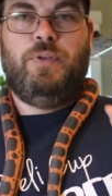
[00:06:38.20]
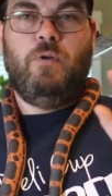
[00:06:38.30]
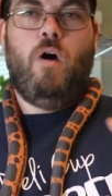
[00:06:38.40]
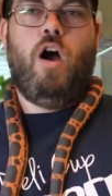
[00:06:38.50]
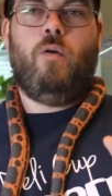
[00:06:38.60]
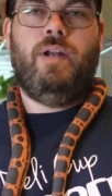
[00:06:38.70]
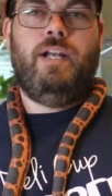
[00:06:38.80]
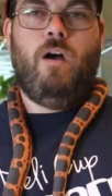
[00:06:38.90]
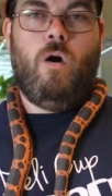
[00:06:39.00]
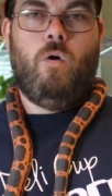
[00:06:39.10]
You
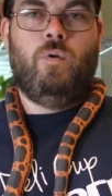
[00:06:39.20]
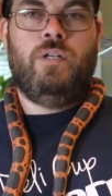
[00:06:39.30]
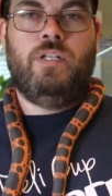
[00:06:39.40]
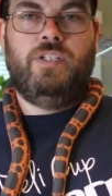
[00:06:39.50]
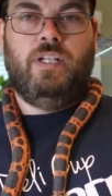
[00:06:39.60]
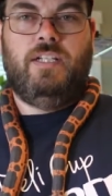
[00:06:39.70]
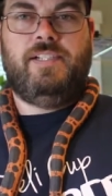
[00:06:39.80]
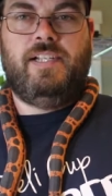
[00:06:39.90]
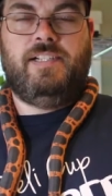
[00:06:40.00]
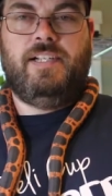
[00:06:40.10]
already own the
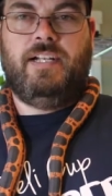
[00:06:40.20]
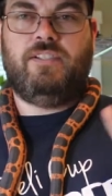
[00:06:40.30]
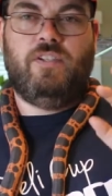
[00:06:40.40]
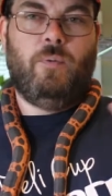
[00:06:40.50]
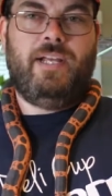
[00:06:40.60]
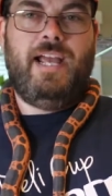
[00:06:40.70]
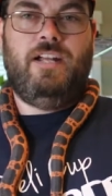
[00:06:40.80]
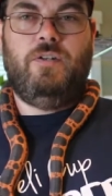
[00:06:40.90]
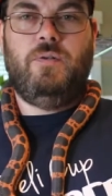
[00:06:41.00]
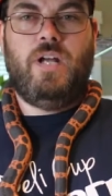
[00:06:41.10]
leucistic, so we
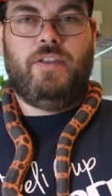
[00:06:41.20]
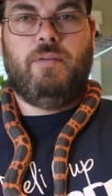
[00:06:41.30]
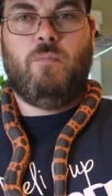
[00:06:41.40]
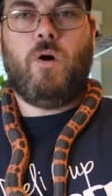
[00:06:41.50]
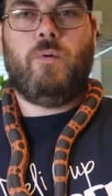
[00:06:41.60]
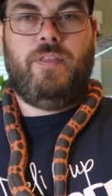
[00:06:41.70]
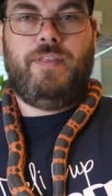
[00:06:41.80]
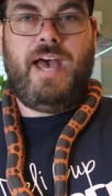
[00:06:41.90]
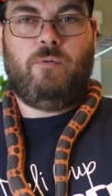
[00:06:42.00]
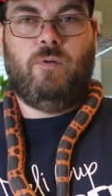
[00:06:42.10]
can't do nothing more with
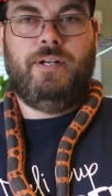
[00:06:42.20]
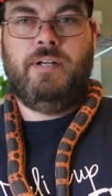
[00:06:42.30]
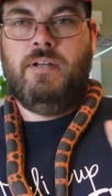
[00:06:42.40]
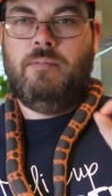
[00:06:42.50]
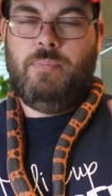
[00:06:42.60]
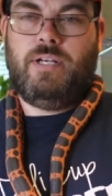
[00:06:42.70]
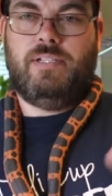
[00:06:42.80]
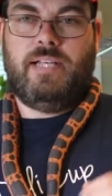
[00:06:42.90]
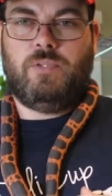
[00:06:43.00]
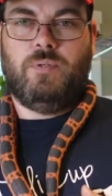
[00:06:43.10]
that one
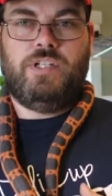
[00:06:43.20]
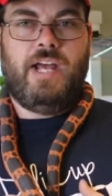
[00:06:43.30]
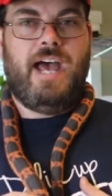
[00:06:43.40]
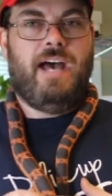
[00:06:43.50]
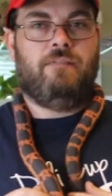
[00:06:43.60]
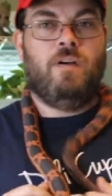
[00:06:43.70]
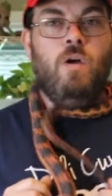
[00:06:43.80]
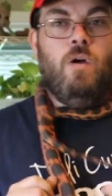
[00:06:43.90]
because that's what you have.